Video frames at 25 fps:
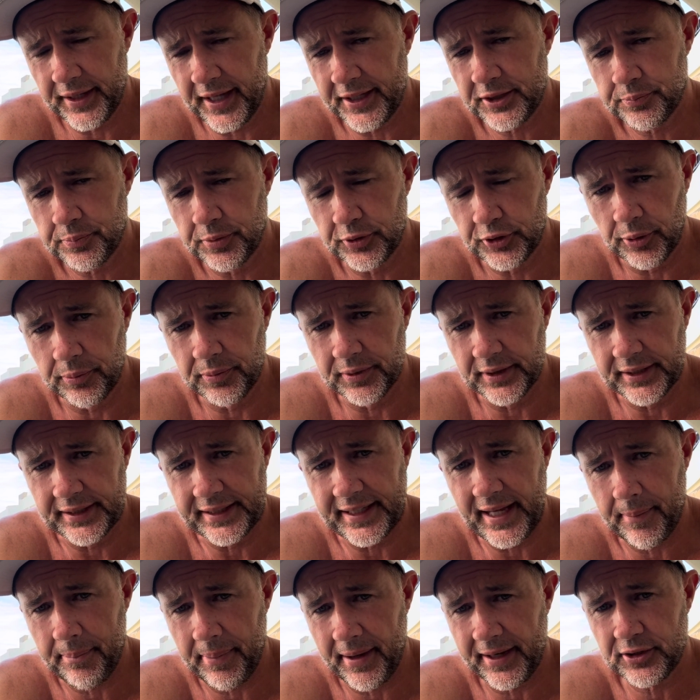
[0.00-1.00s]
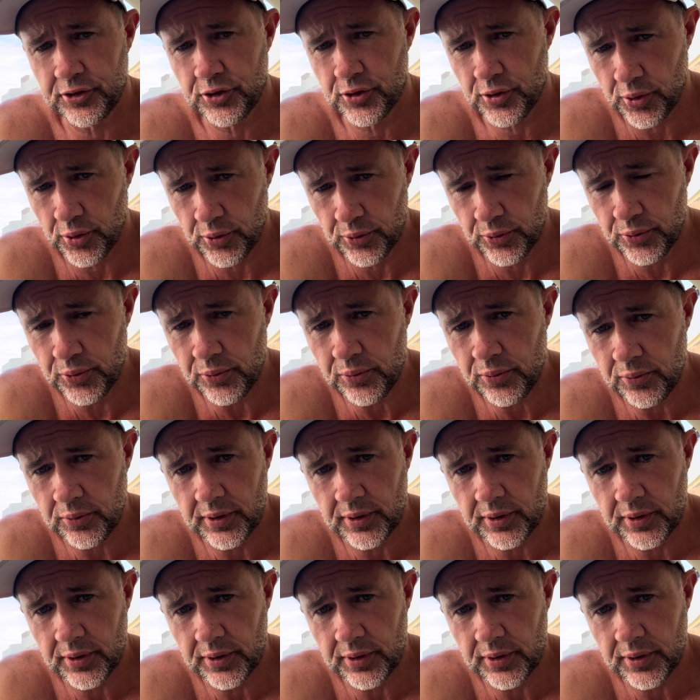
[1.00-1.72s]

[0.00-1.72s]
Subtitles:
predominantly Yapak 2,